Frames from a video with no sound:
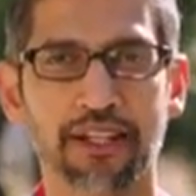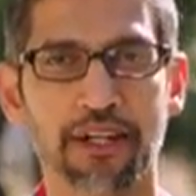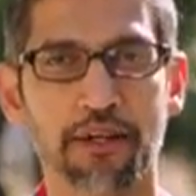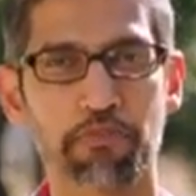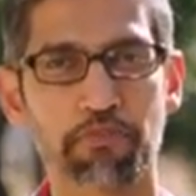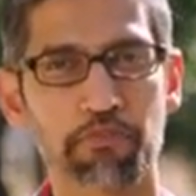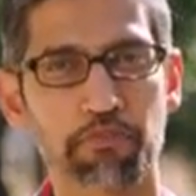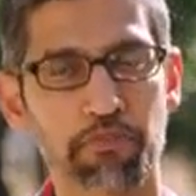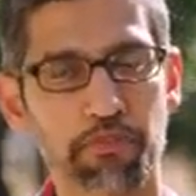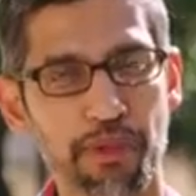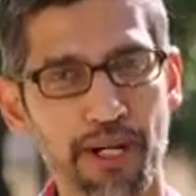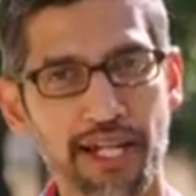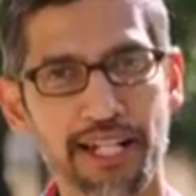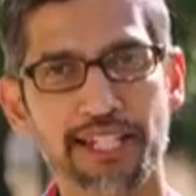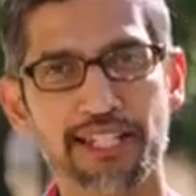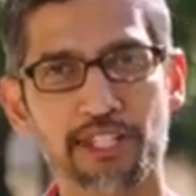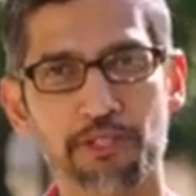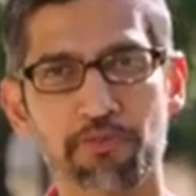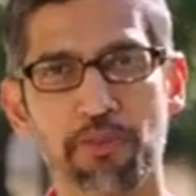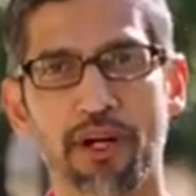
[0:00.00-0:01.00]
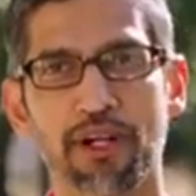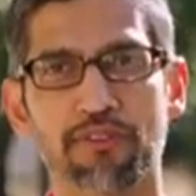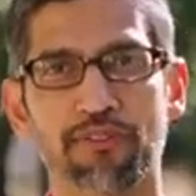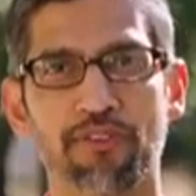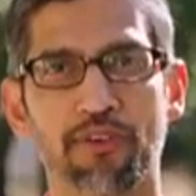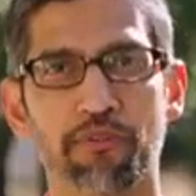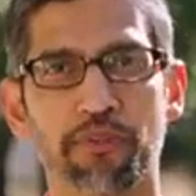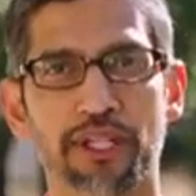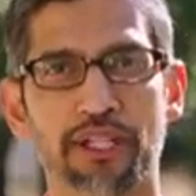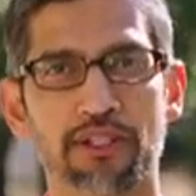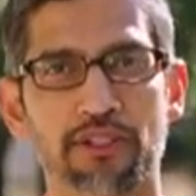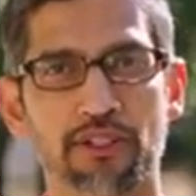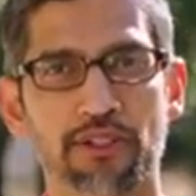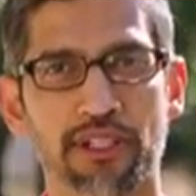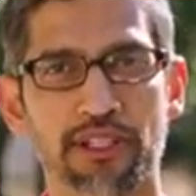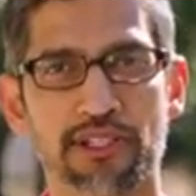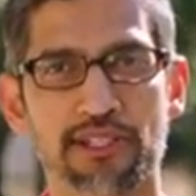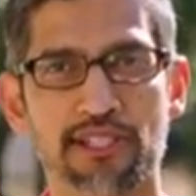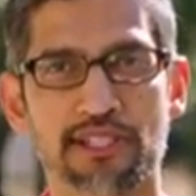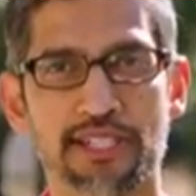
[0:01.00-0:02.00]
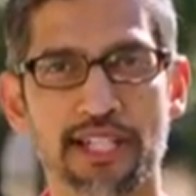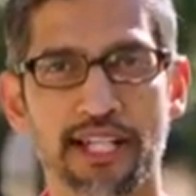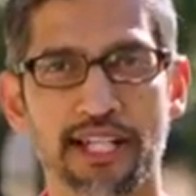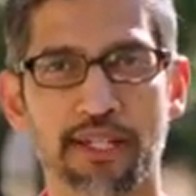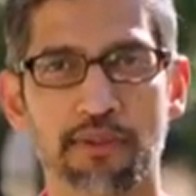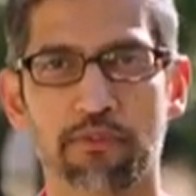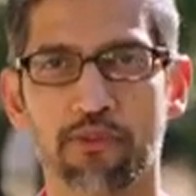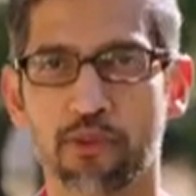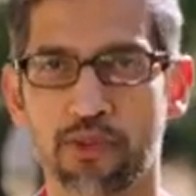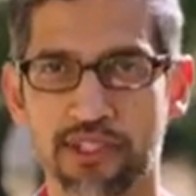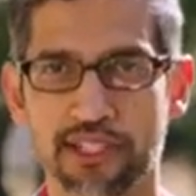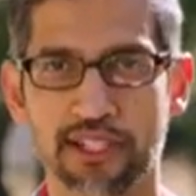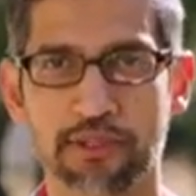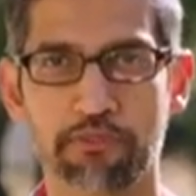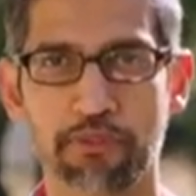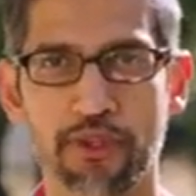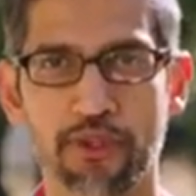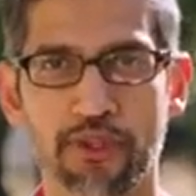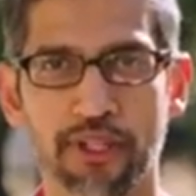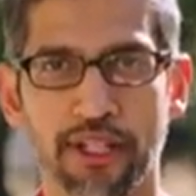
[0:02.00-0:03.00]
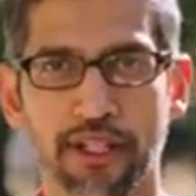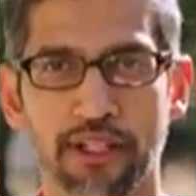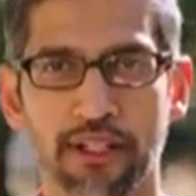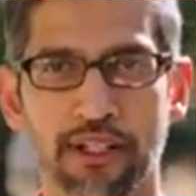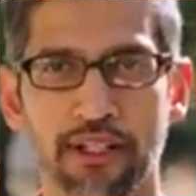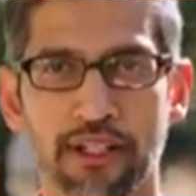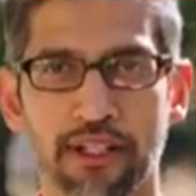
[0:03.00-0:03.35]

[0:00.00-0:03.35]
A bright spot for me during this time was computing.